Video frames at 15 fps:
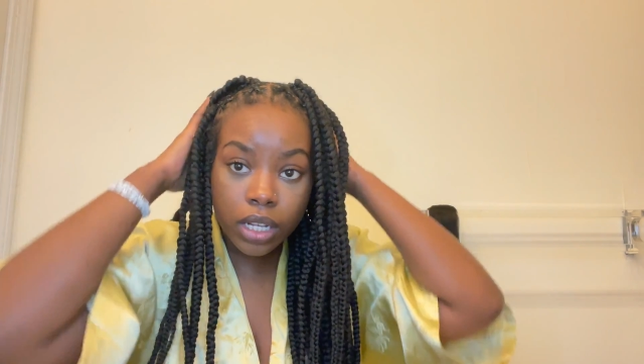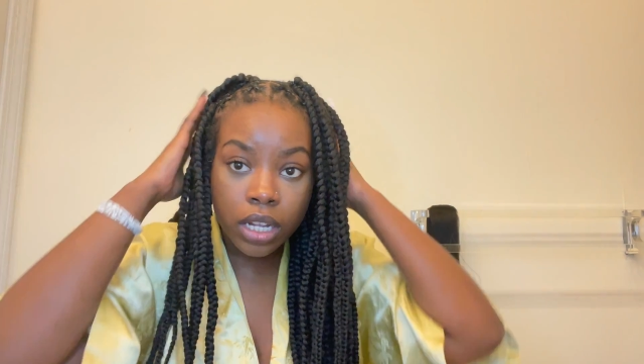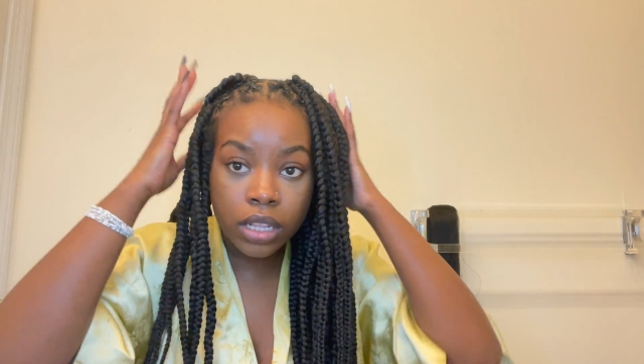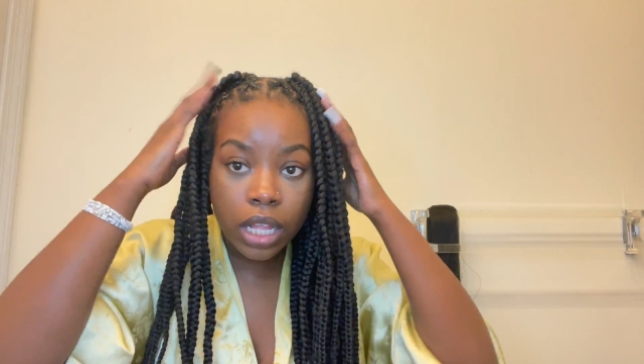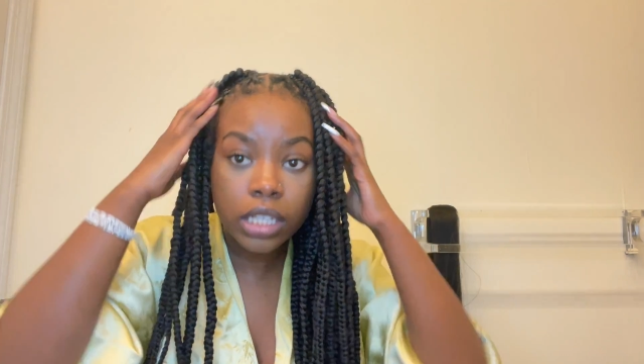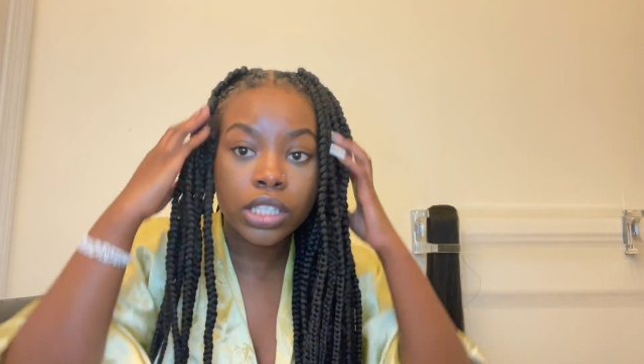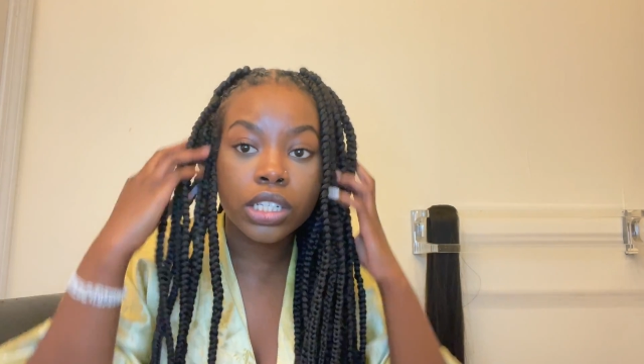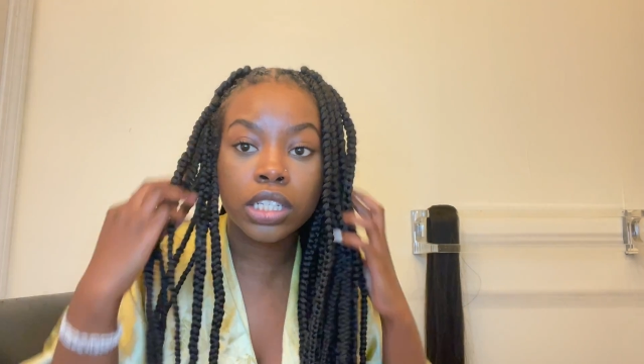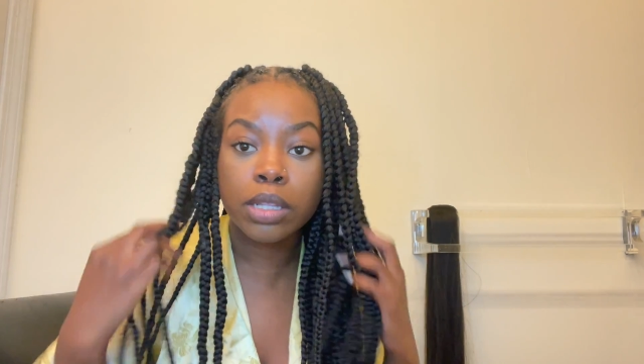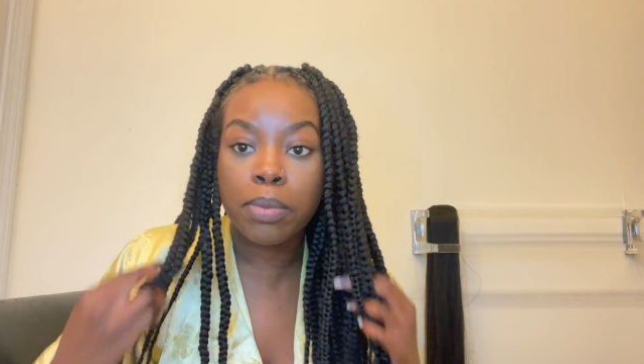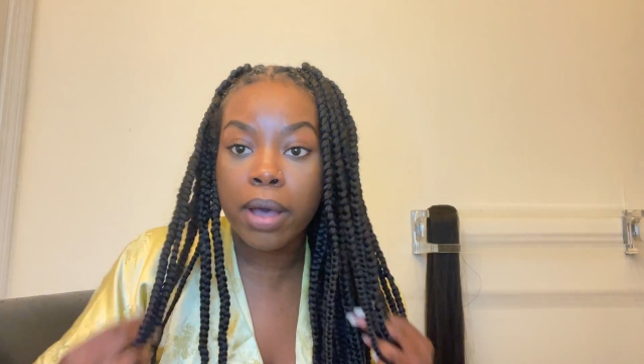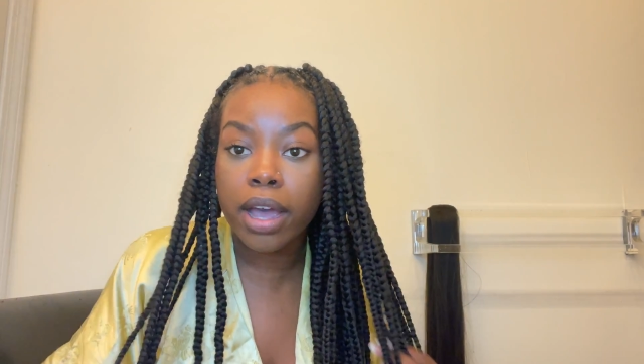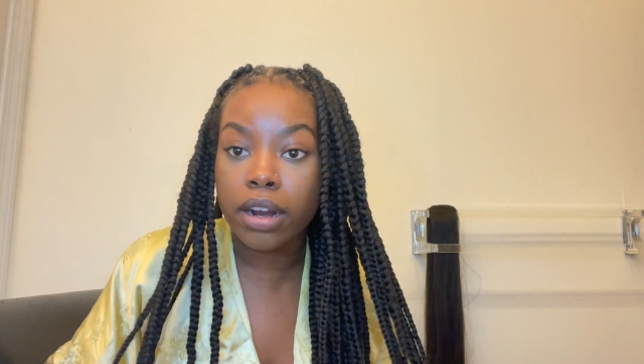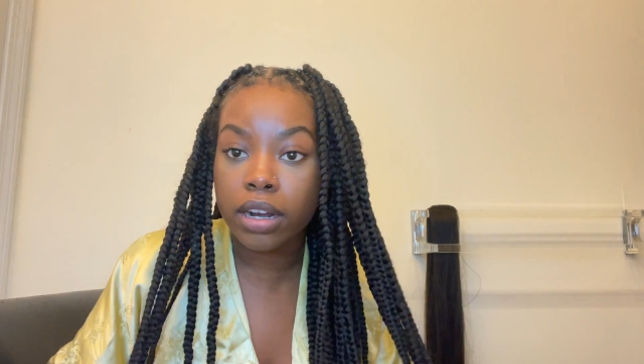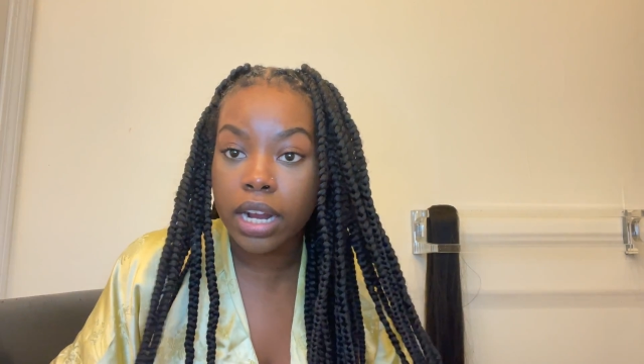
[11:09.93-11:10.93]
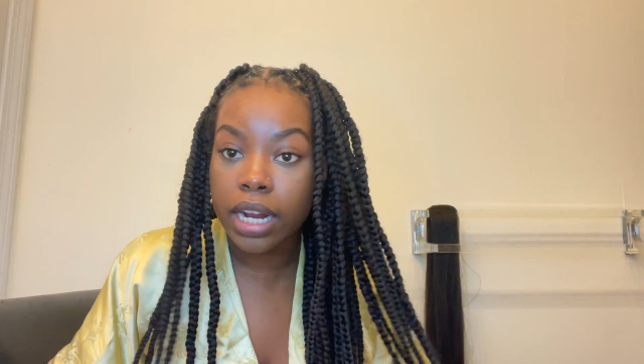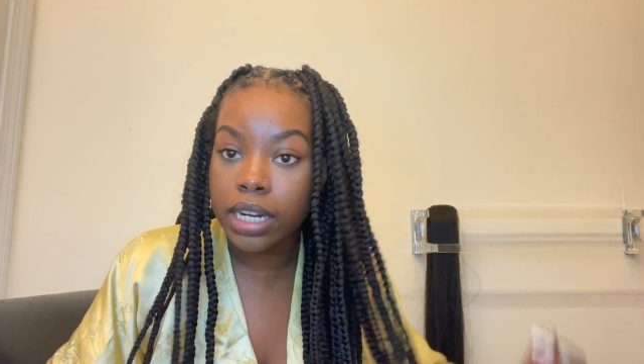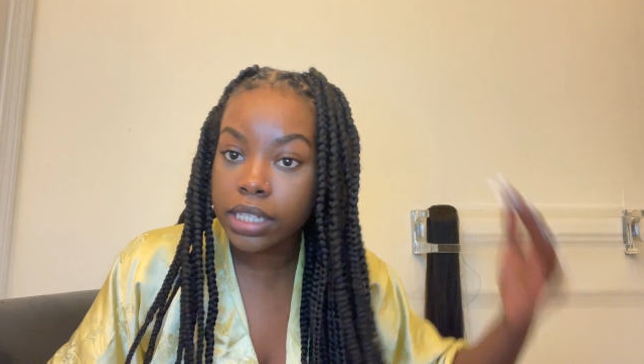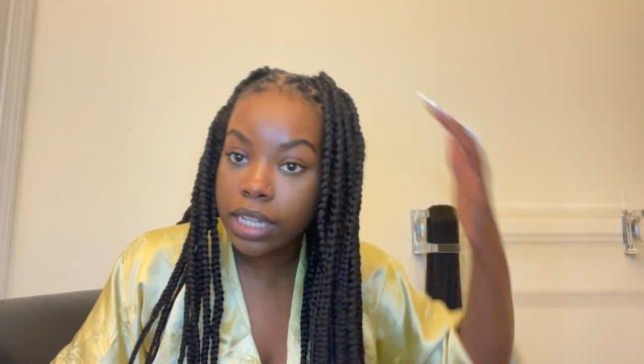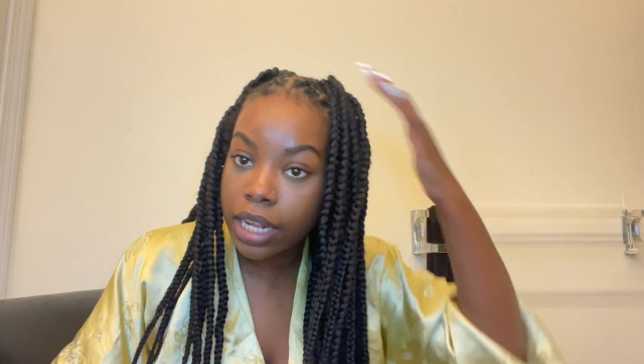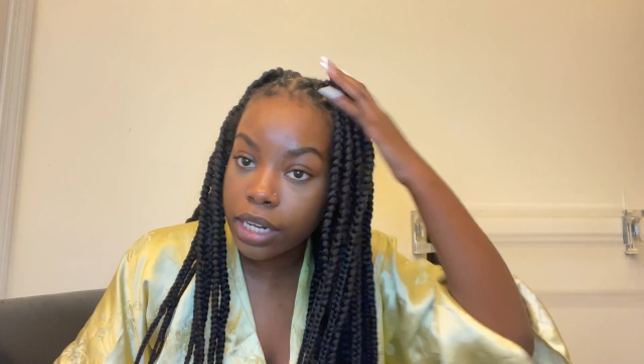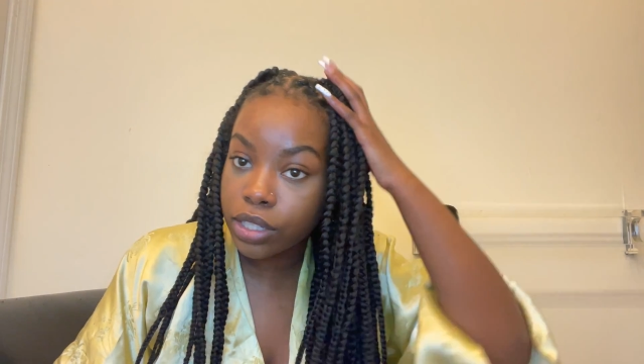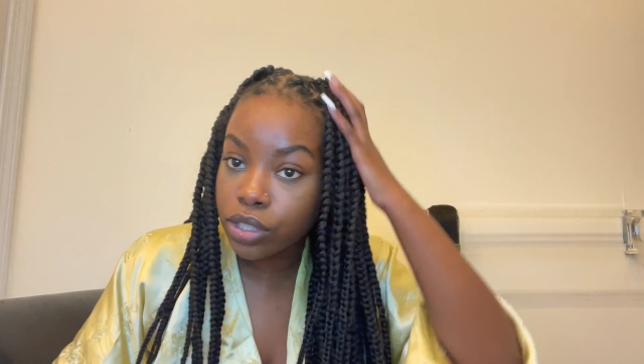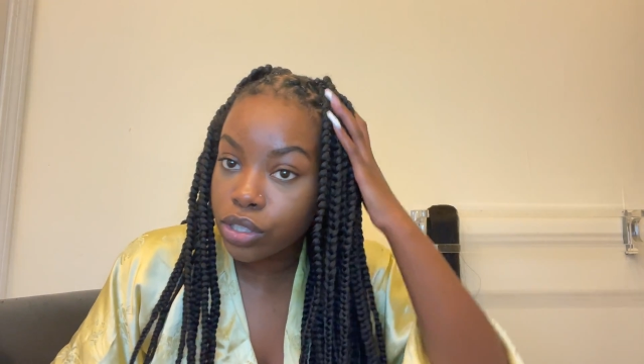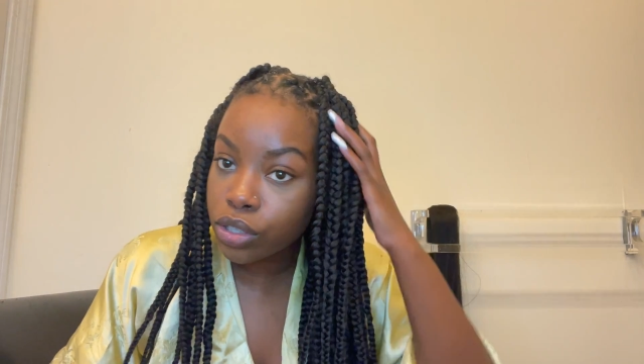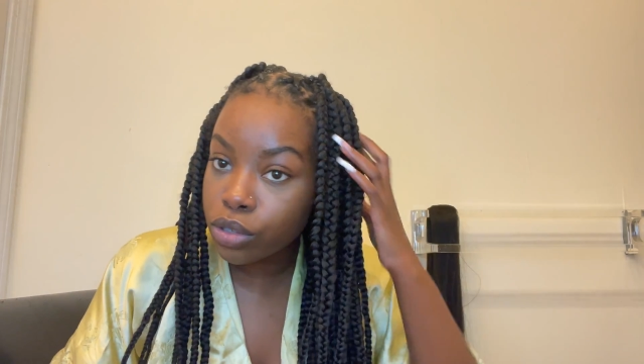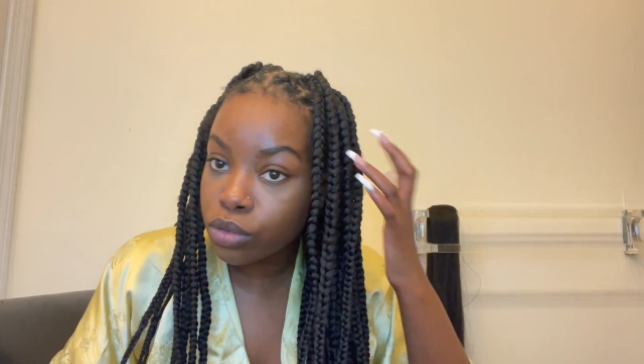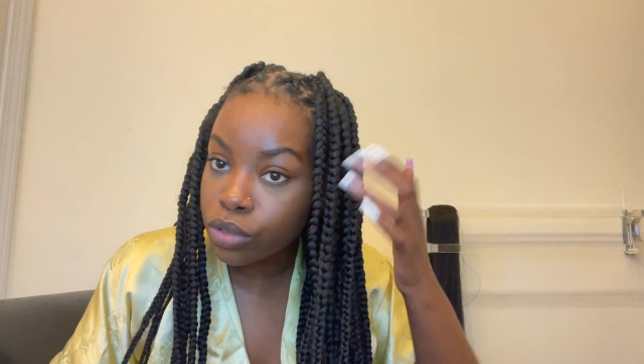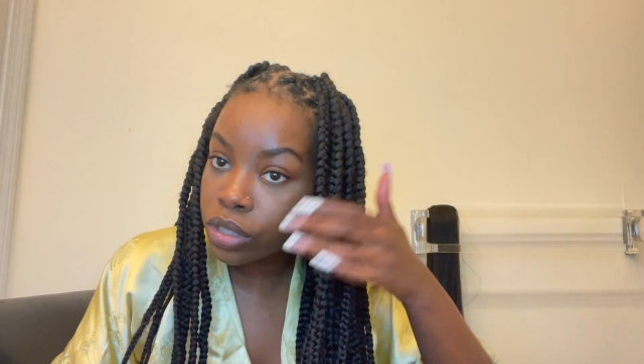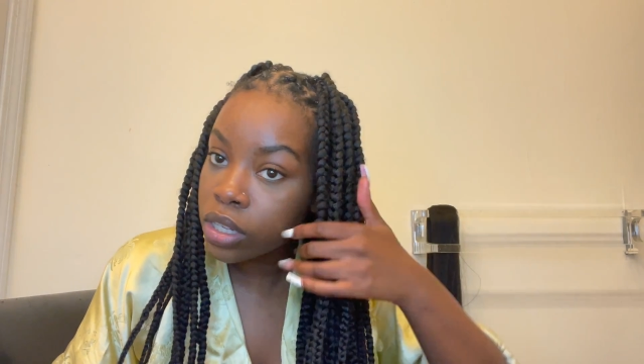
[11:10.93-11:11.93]
And that's just the pattern I decided to
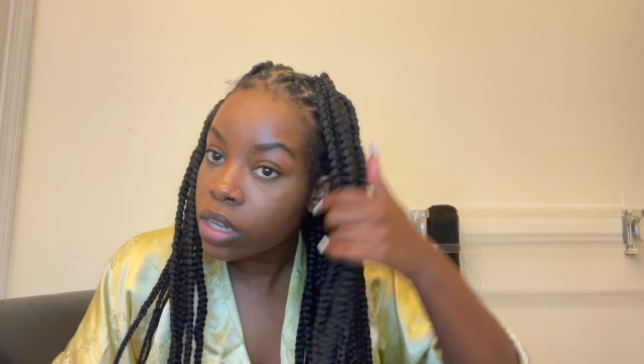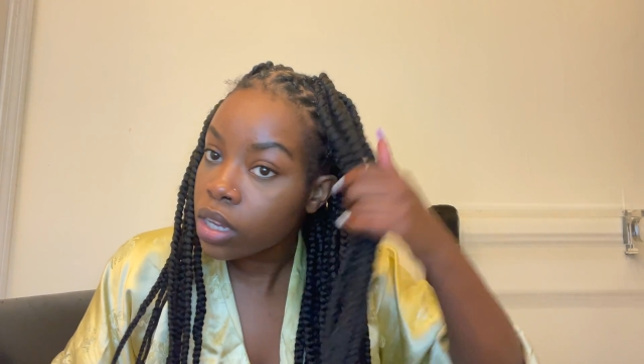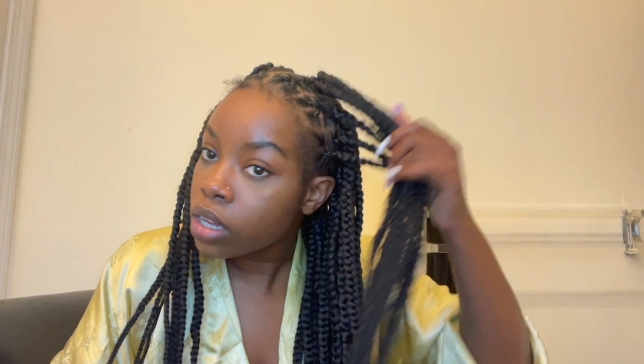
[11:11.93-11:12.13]
use.